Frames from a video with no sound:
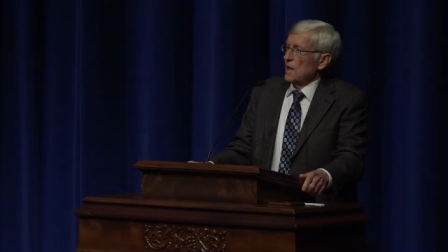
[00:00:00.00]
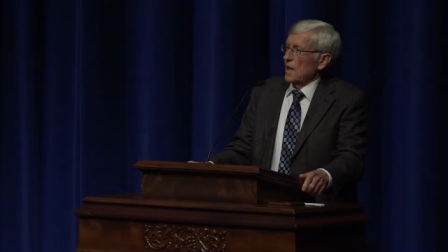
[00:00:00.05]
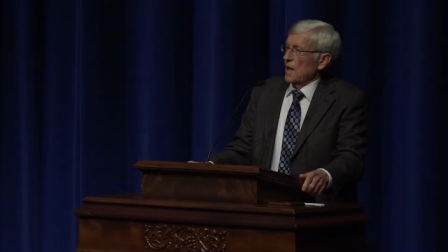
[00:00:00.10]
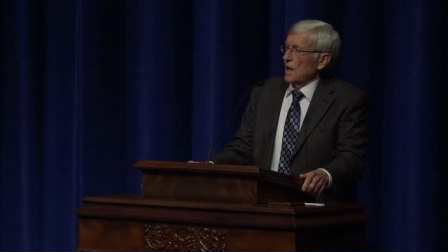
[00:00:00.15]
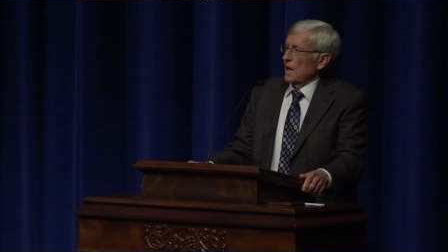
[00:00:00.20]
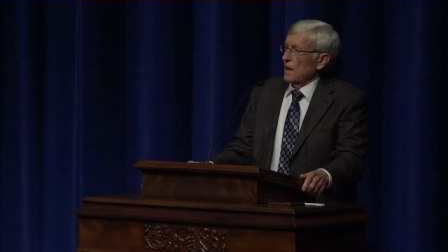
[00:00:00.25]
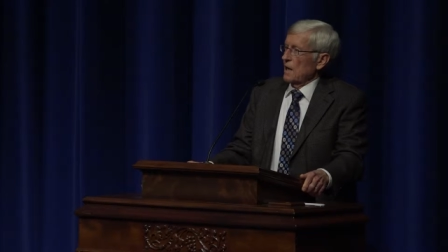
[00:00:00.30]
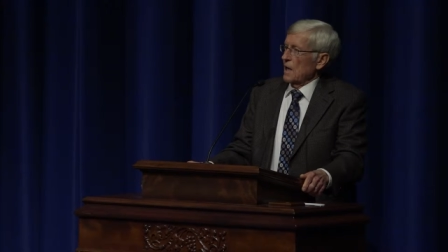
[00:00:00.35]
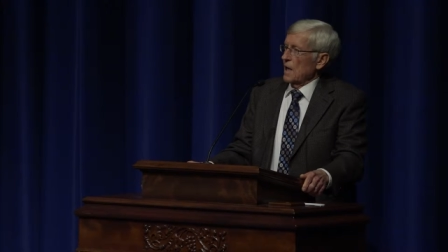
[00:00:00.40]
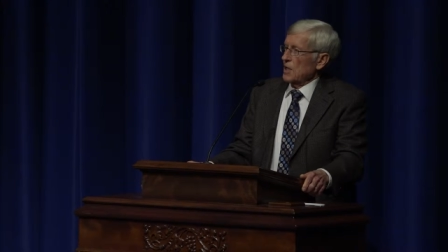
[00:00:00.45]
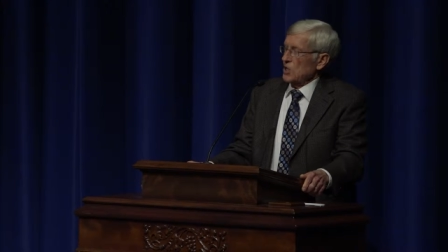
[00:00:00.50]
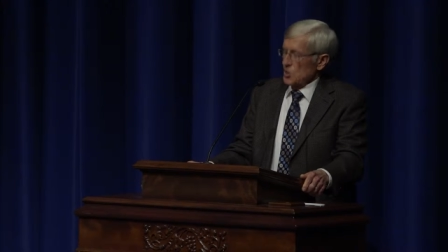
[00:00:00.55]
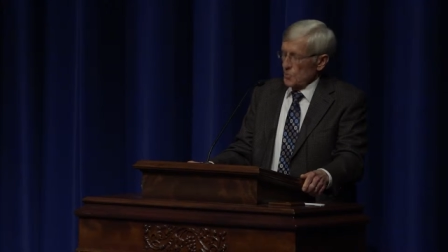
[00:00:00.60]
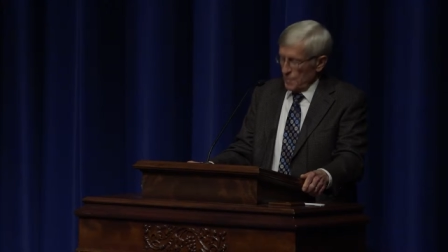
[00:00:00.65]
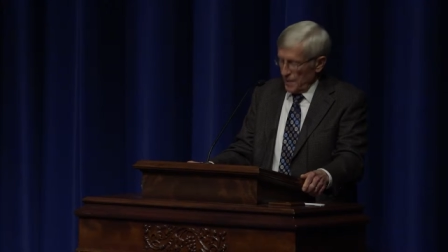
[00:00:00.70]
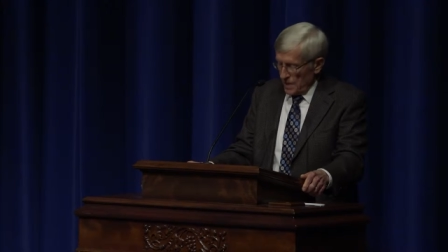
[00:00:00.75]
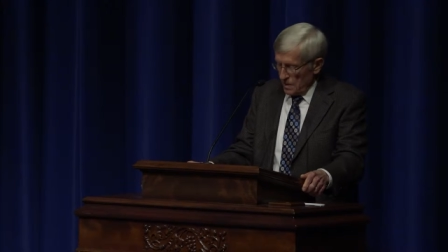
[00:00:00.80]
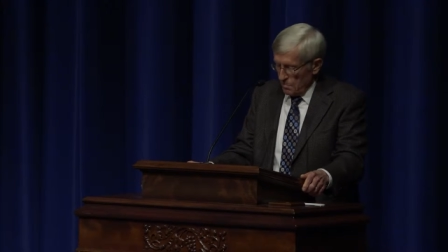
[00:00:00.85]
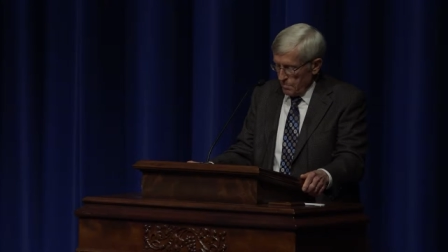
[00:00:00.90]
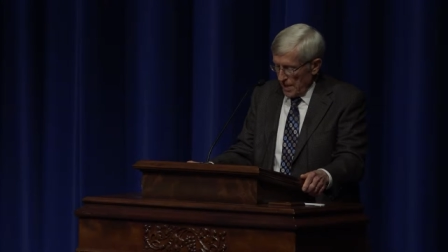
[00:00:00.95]
I, I
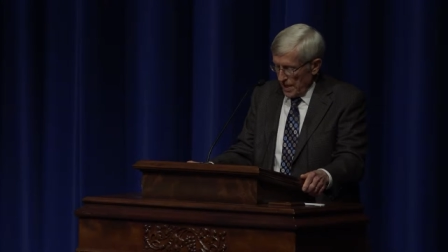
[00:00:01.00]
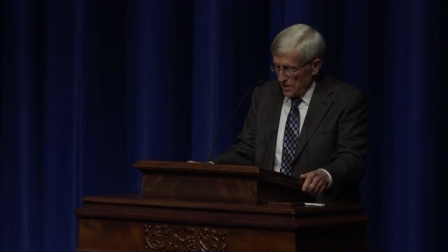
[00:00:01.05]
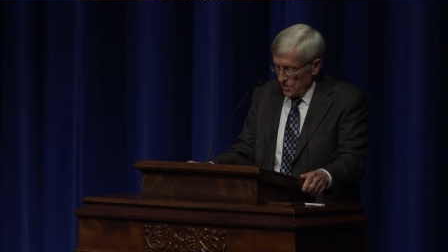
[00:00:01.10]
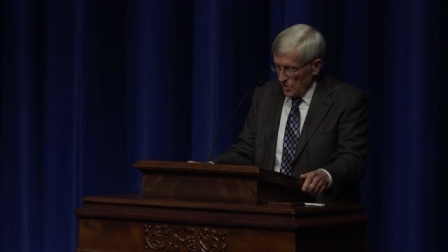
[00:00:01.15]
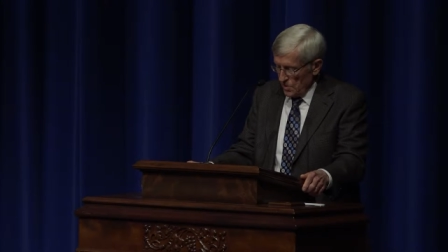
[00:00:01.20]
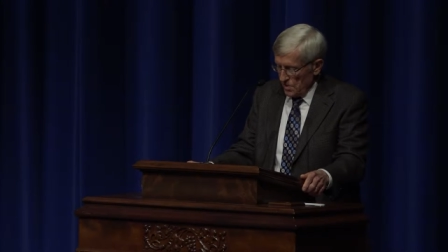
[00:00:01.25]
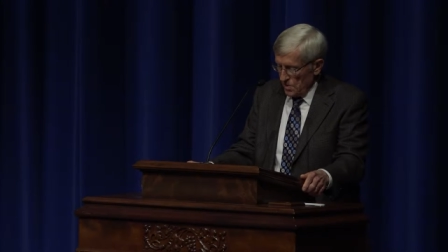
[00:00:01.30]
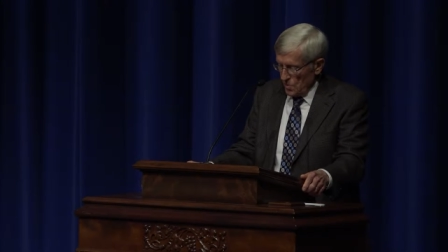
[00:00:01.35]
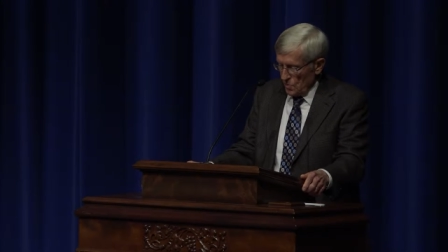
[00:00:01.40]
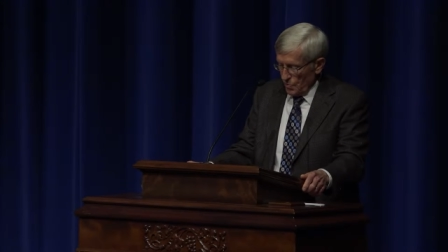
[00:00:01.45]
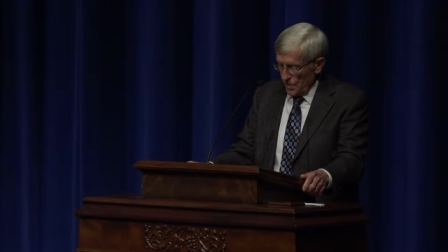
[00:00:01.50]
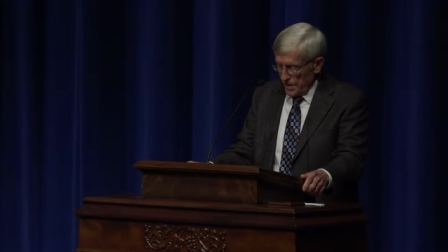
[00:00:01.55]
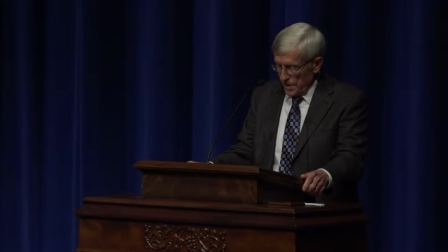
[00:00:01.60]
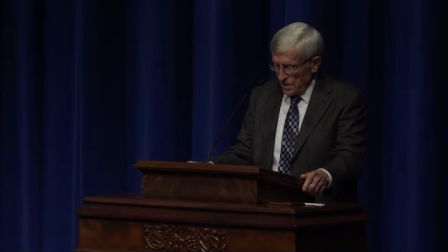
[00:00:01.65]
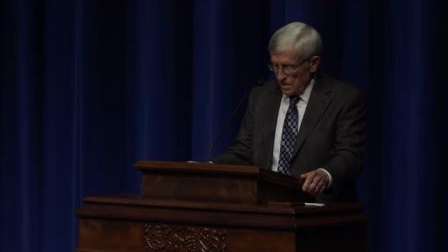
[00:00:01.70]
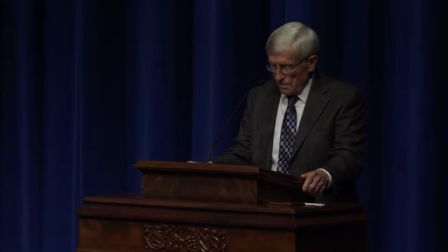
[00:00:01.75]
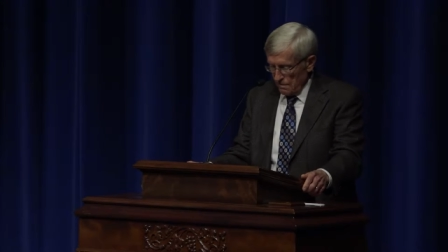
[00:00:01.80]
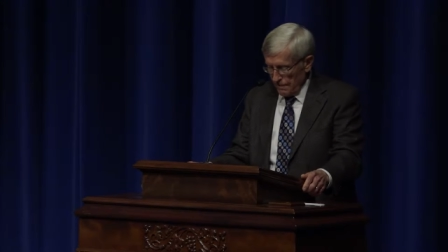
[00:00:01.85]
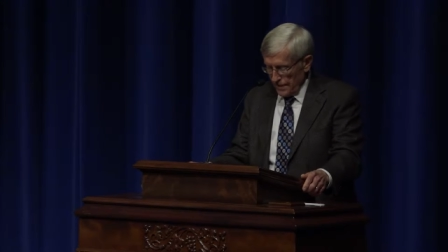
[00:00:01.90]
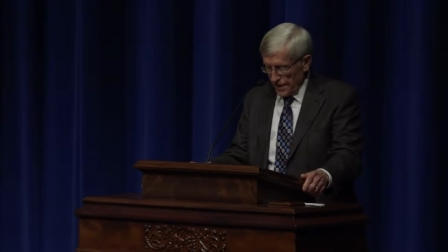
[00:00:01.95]
speak my truth with
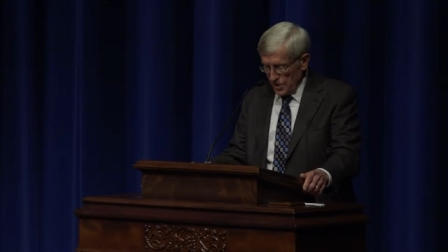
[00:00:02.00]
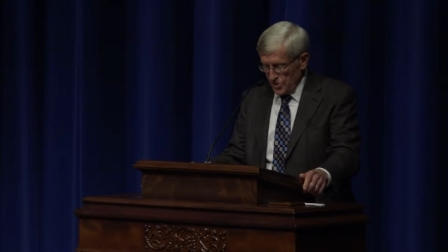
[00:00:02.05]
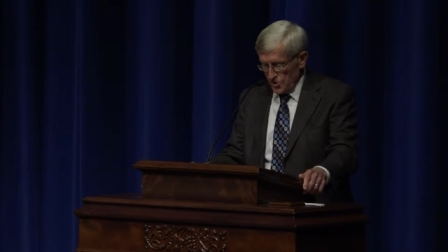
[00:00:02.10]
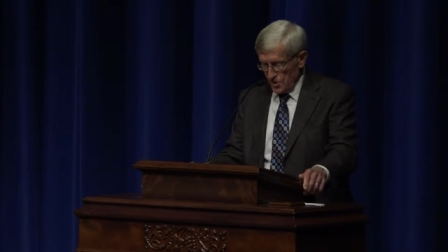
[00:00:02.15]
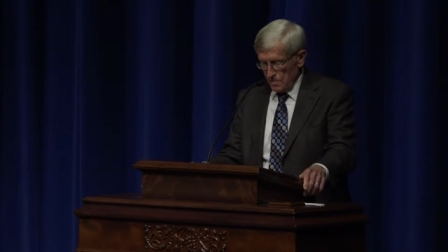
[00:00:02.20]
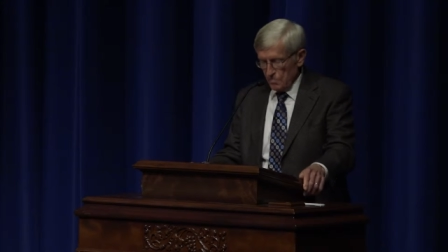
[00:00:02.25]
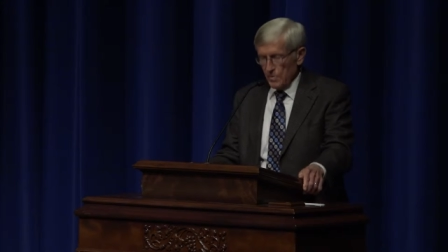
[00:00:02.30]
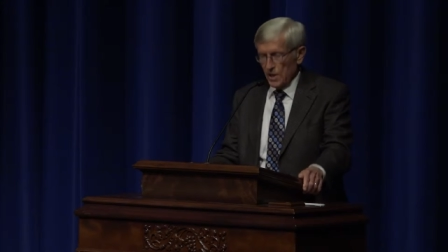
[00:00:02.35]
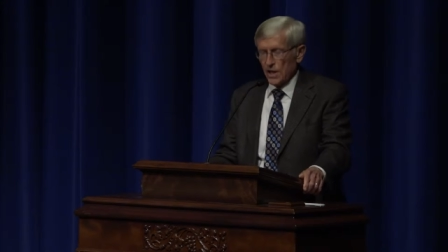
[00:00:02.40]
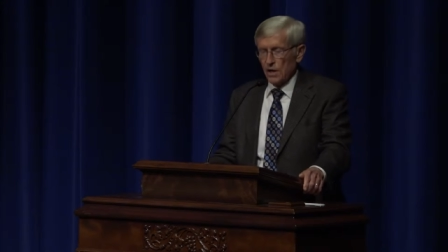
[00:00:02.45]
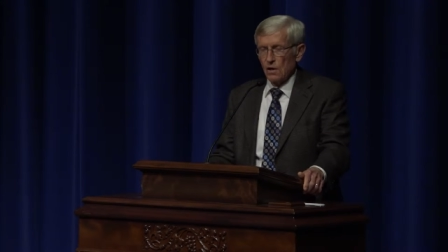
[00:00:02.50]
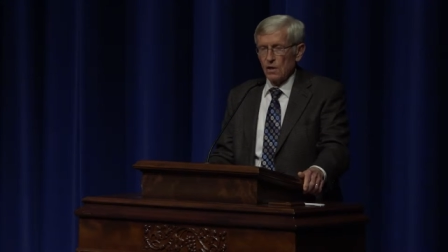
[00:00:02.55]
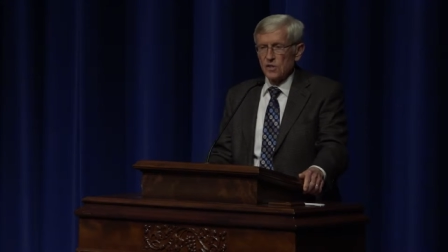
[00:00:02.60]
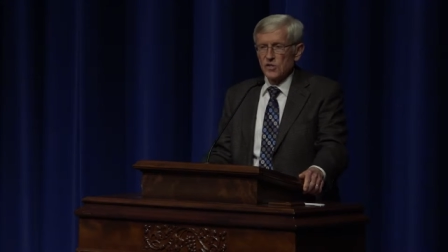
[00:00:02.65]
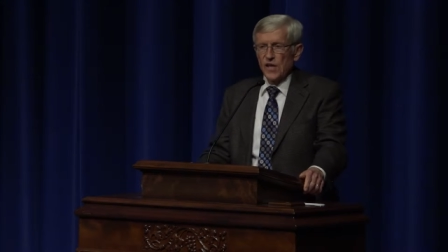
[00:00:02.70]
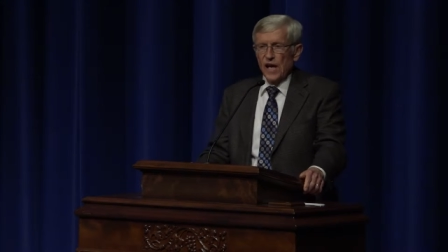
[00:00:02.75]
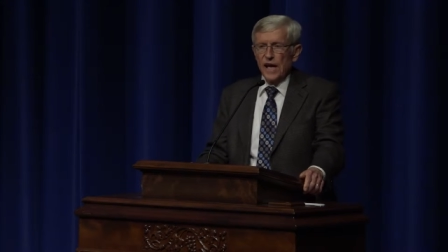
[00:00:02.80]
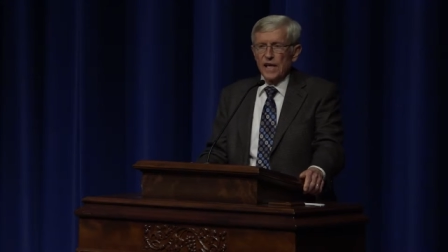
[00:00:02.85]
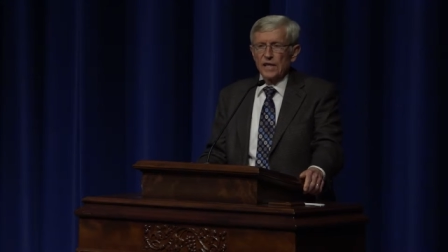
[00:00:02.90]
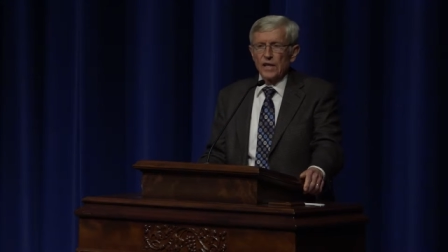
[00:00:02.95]
conviction
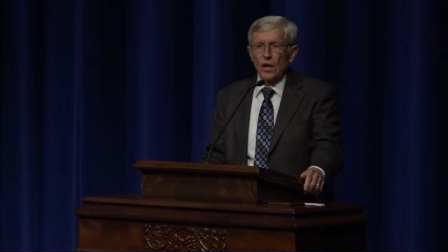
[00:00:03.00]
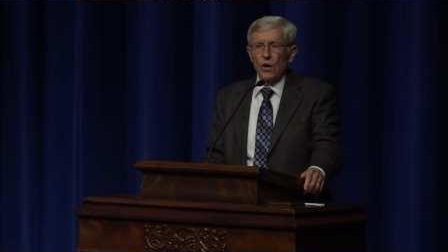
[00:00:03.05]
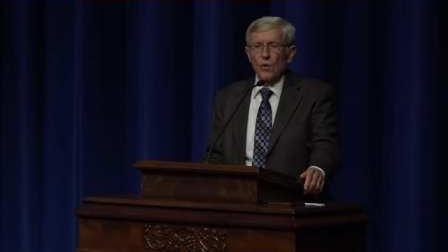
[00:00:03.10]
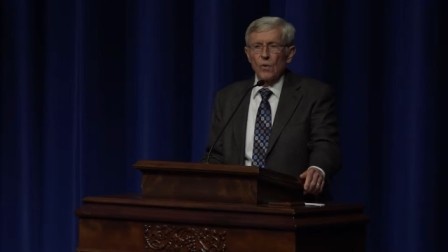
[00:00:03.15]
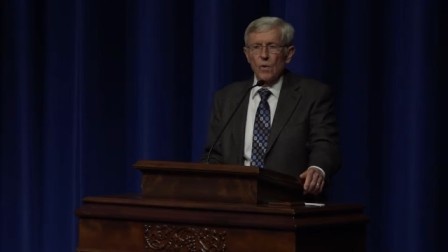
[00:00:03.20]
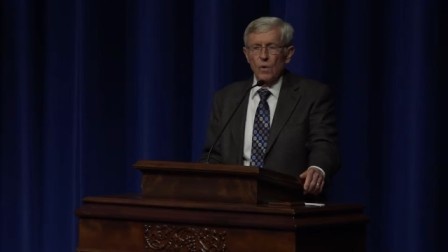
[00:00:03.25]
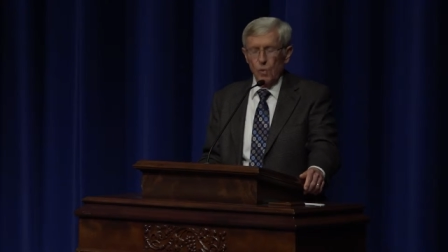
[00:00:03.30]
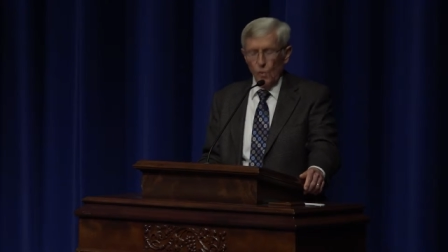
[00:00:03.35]
because I know